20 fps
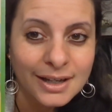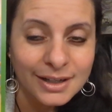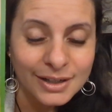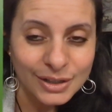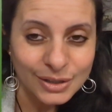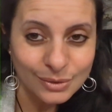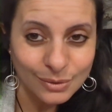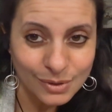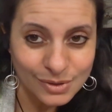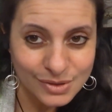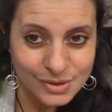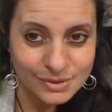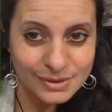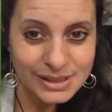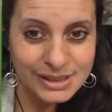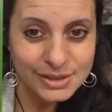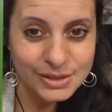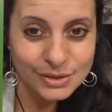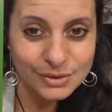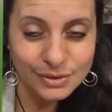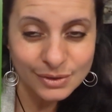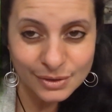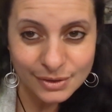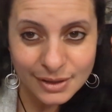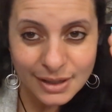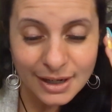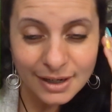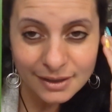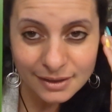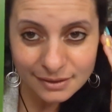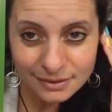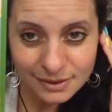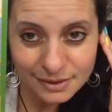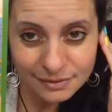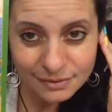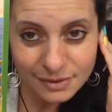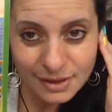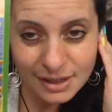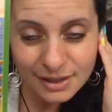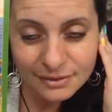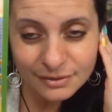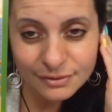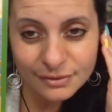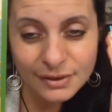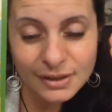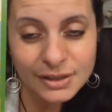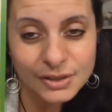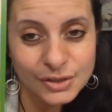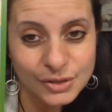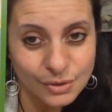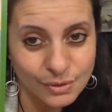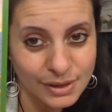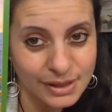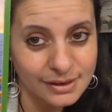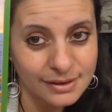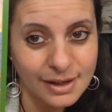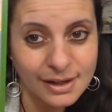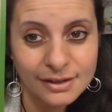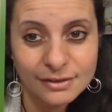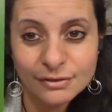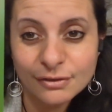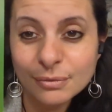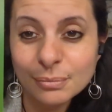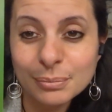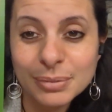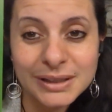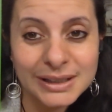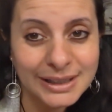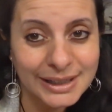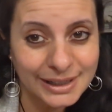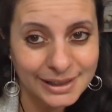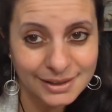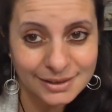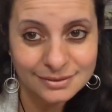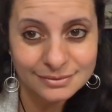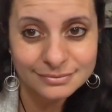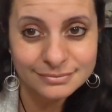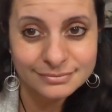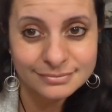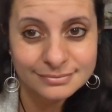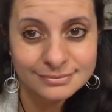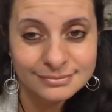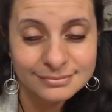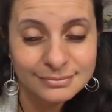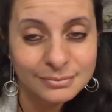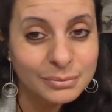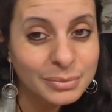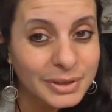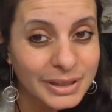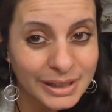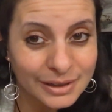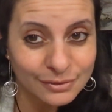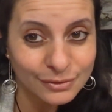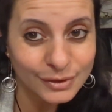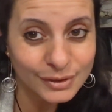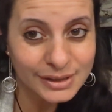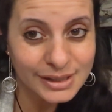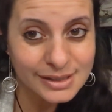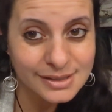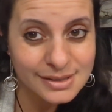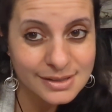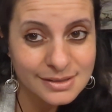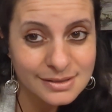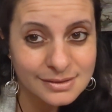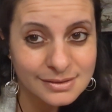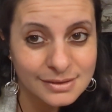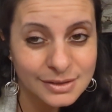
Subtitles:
You also need to learn how to live life, enjoy life, play, playfulness.